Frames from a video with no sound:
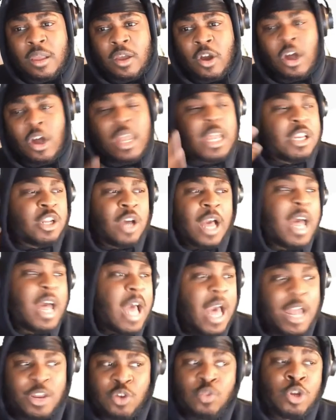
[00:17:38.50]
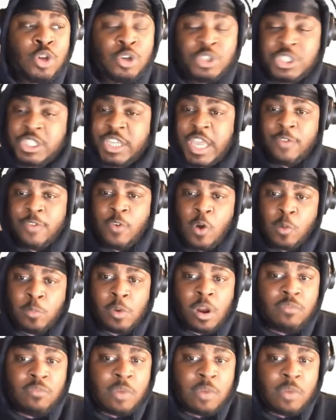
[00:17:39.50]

I do know she gave Homura